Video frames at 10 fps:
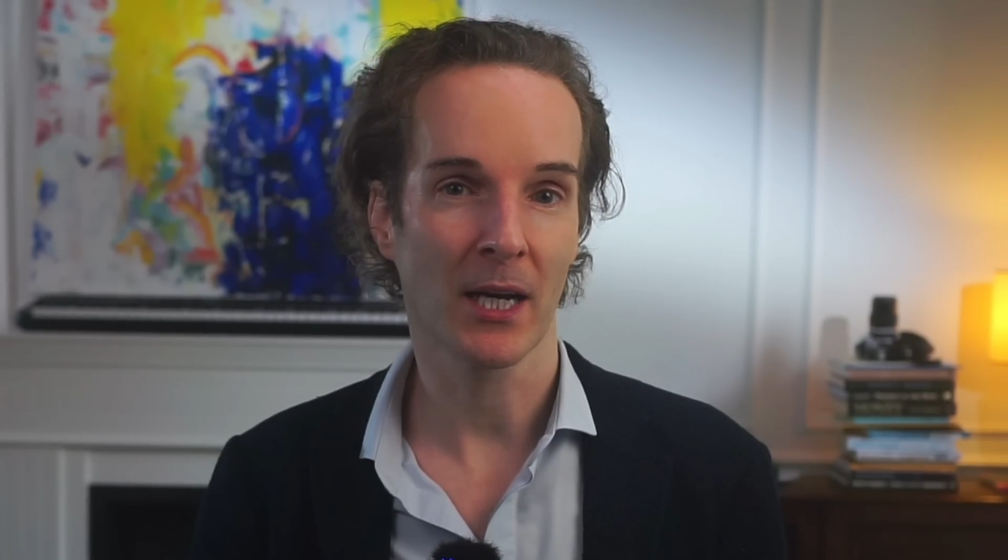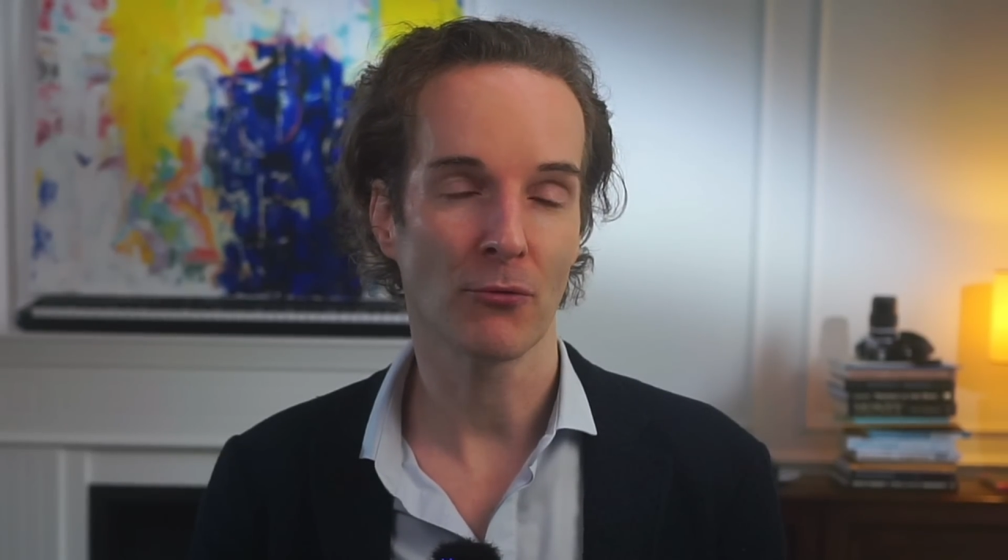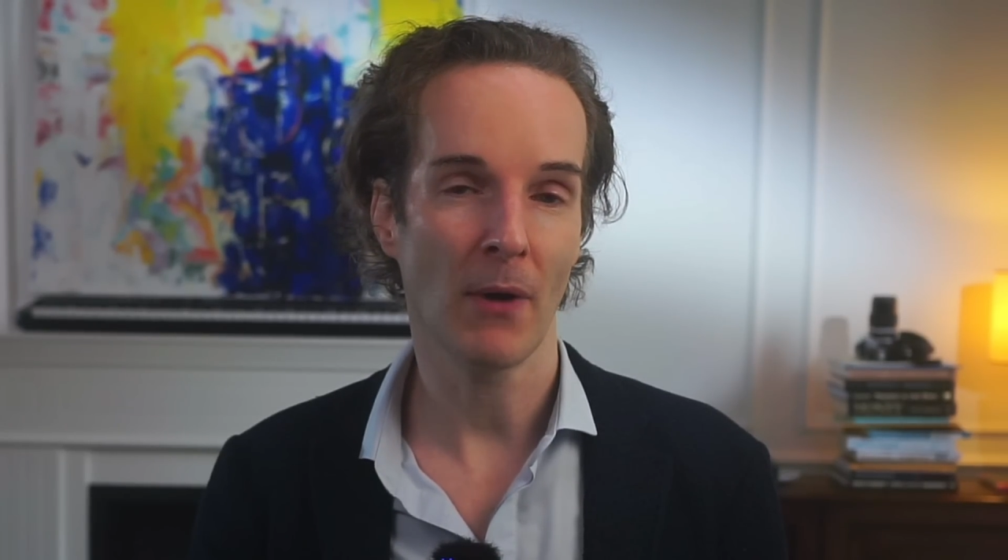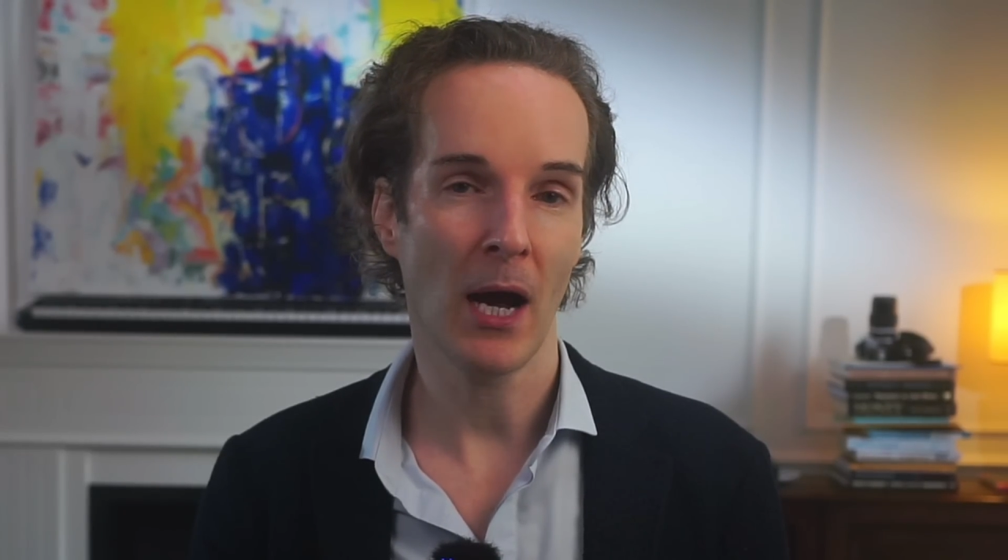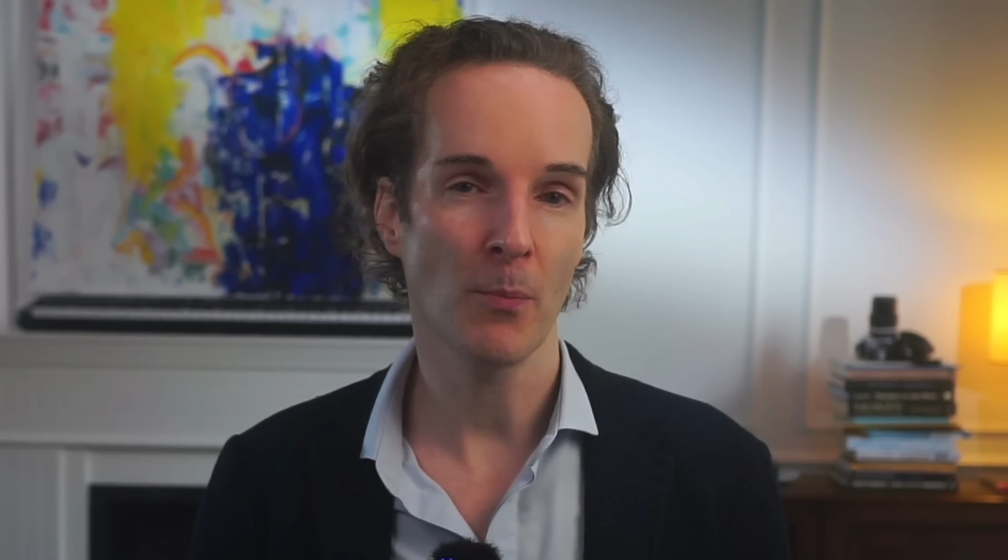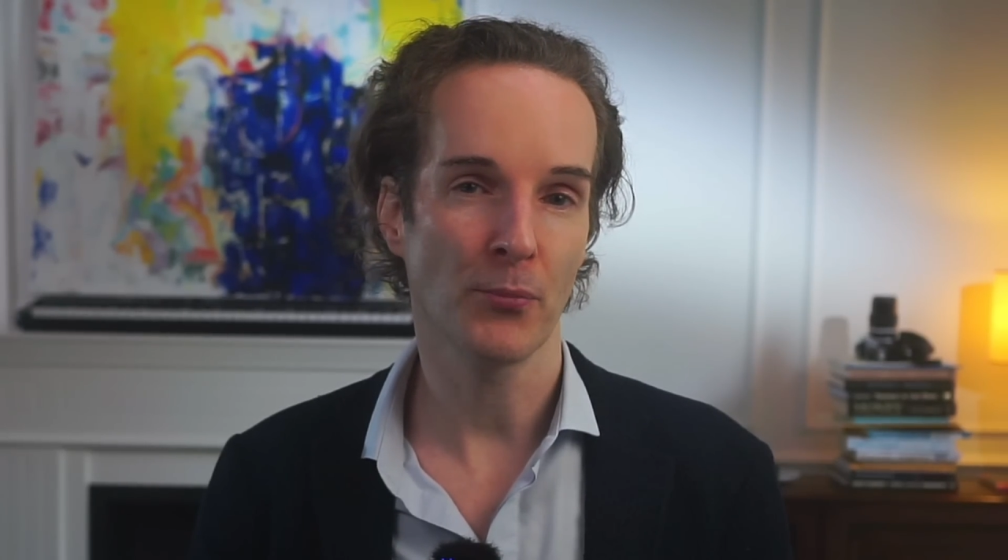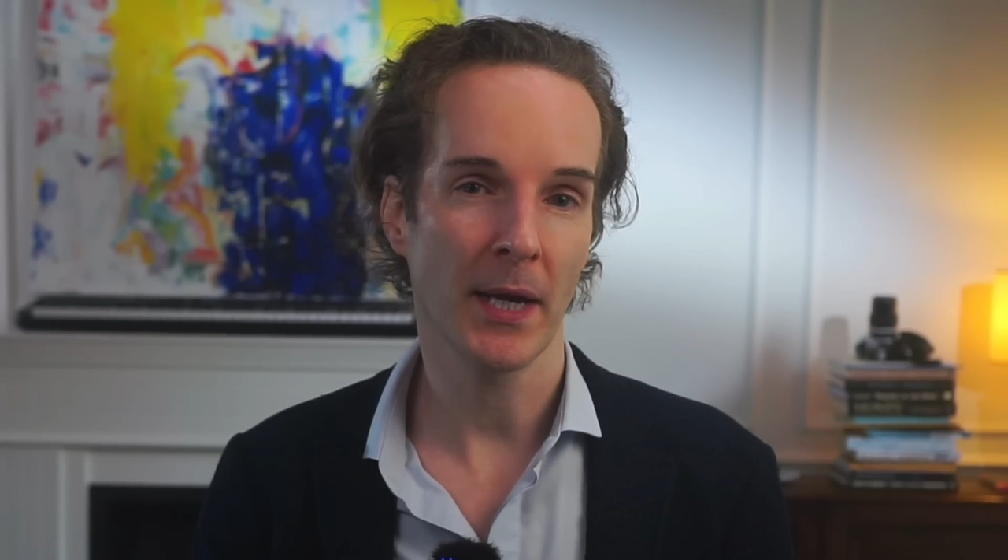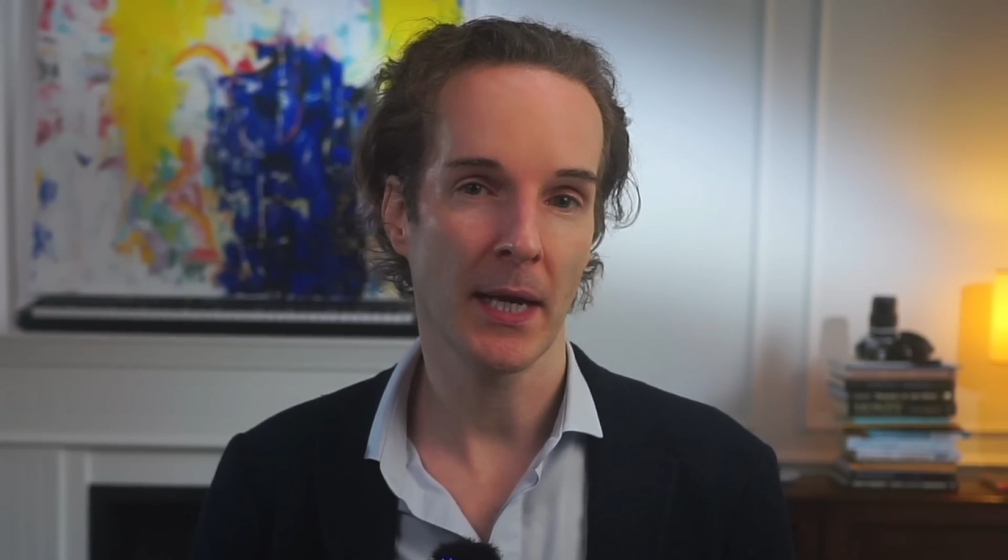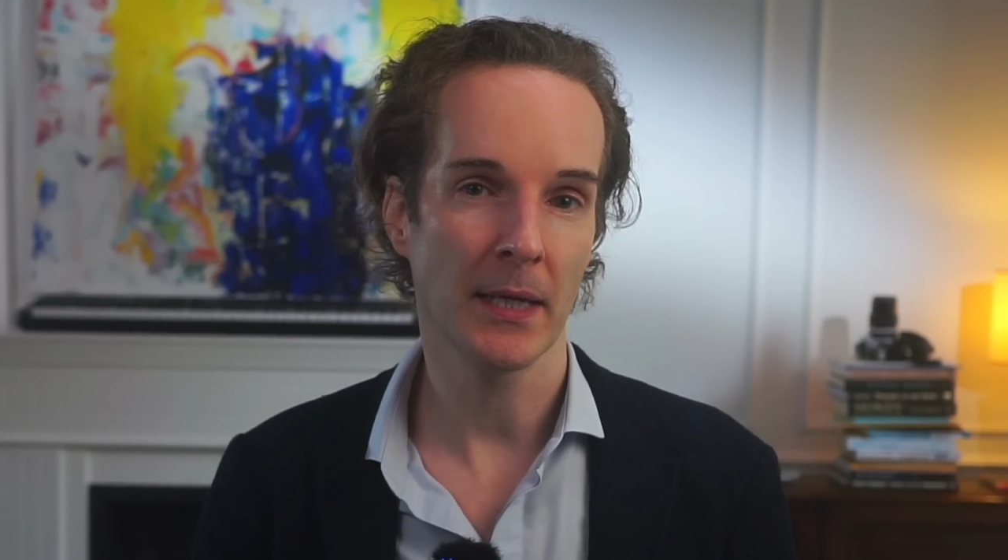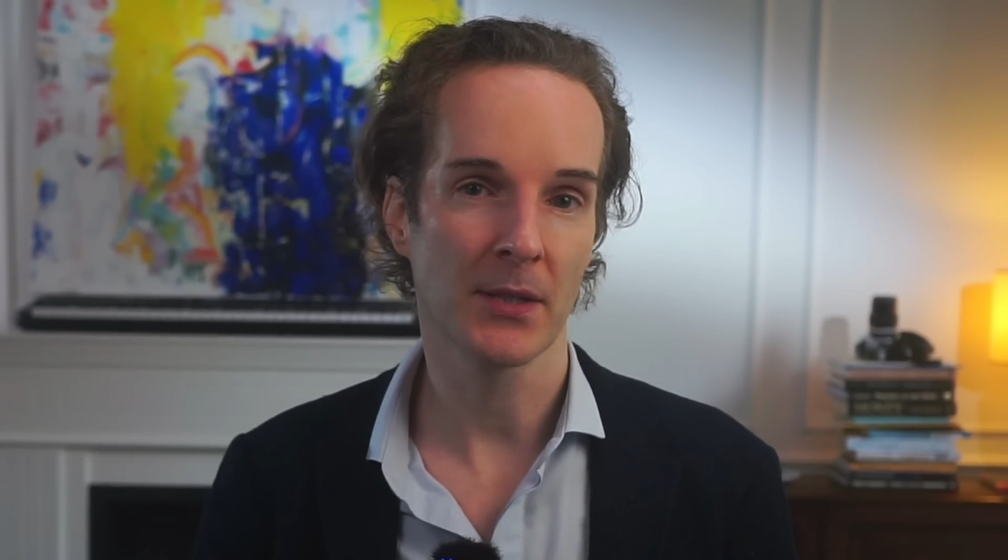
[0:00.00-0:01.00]

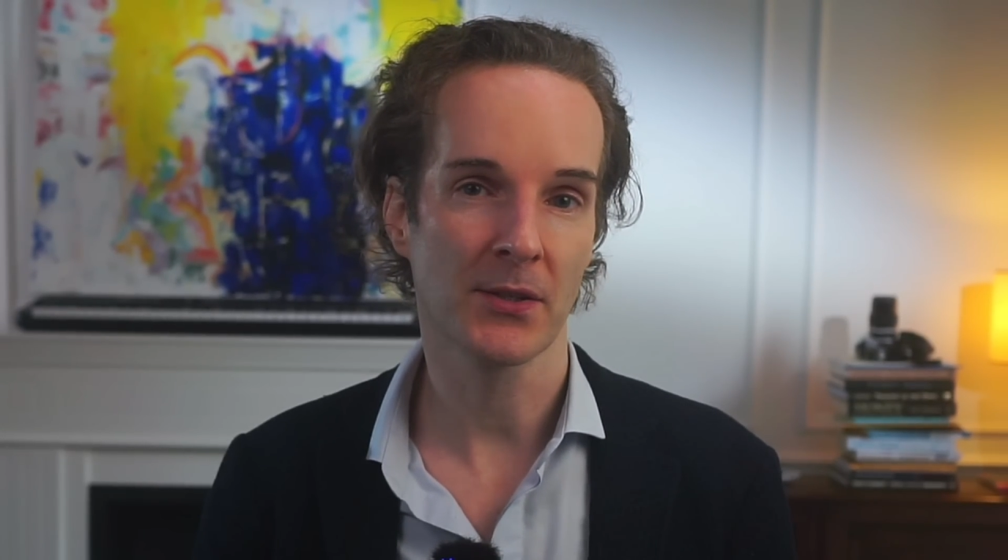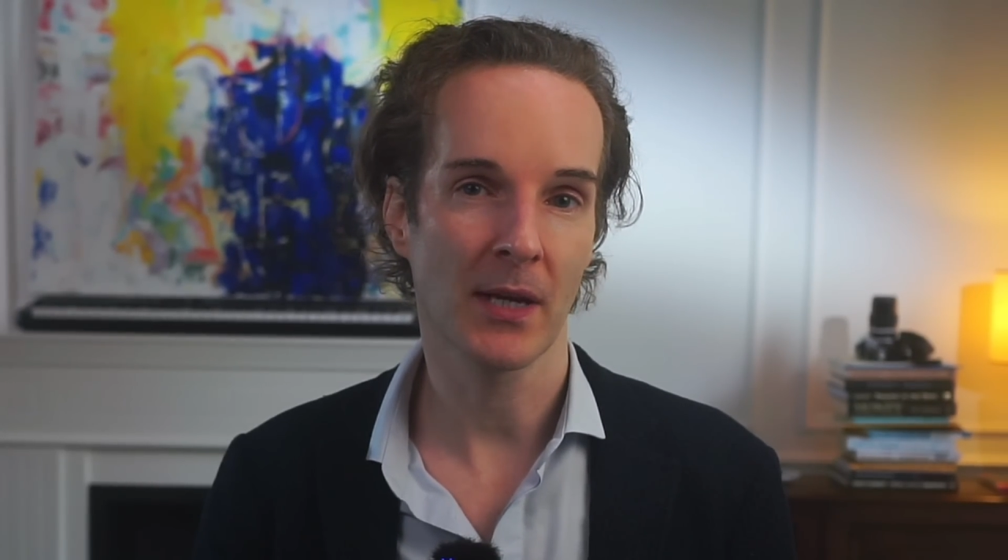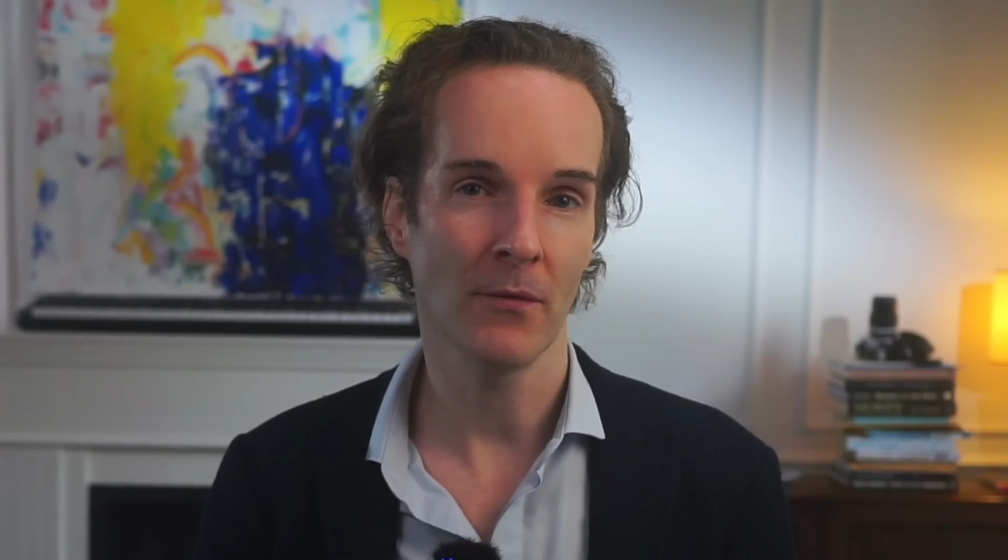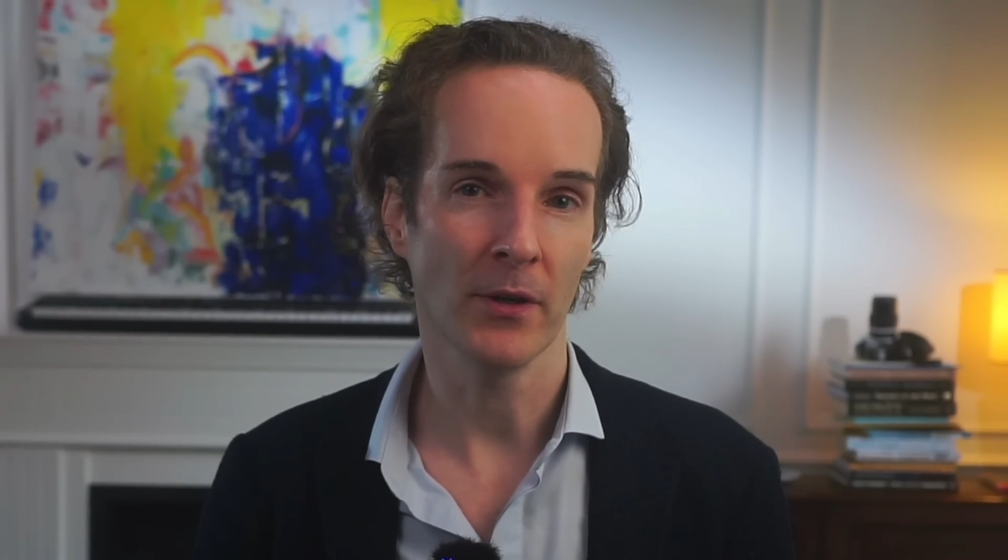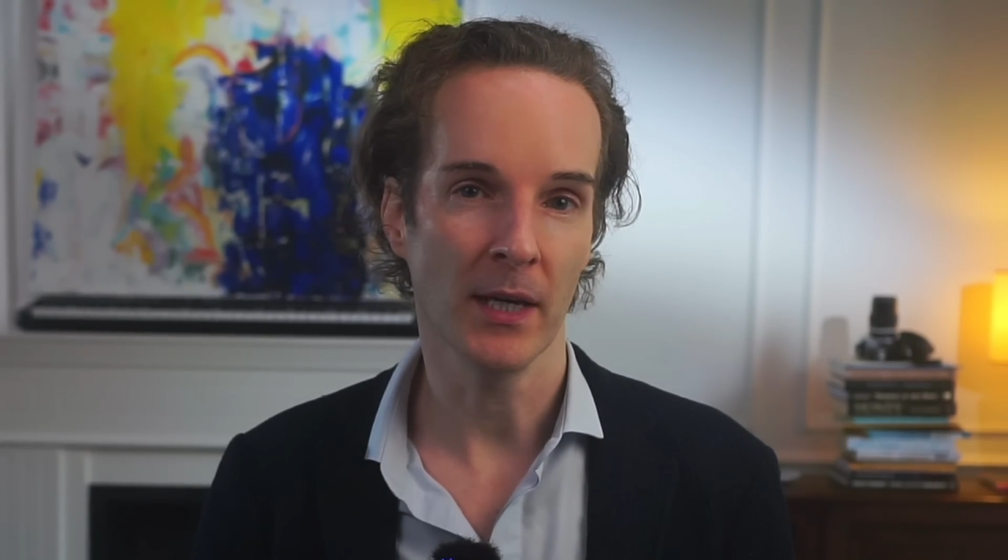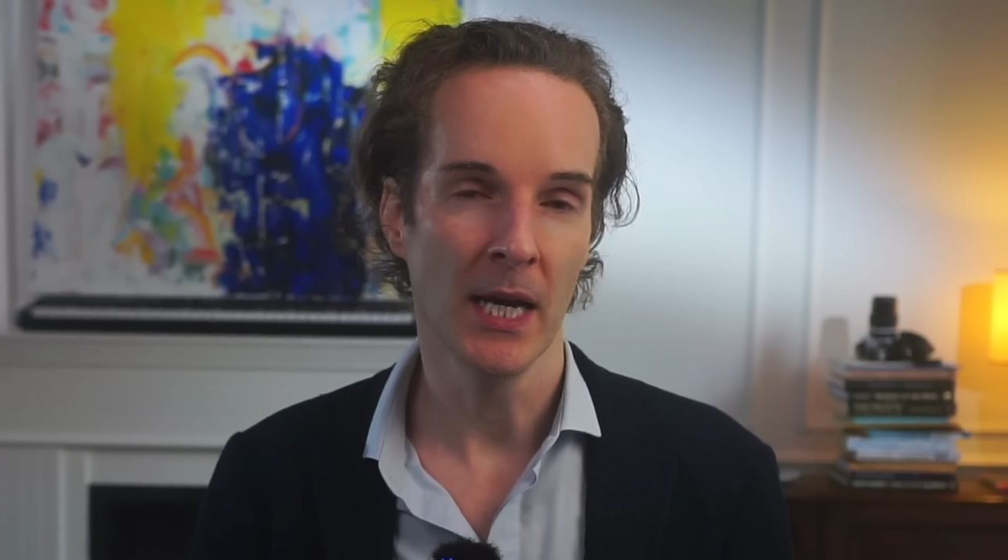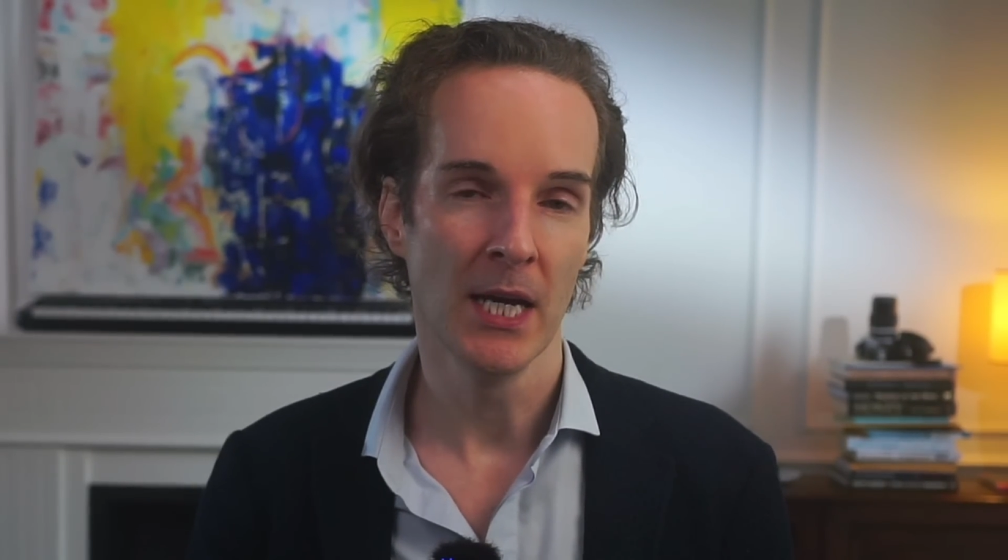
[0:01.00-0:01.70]
groundbreaking discovery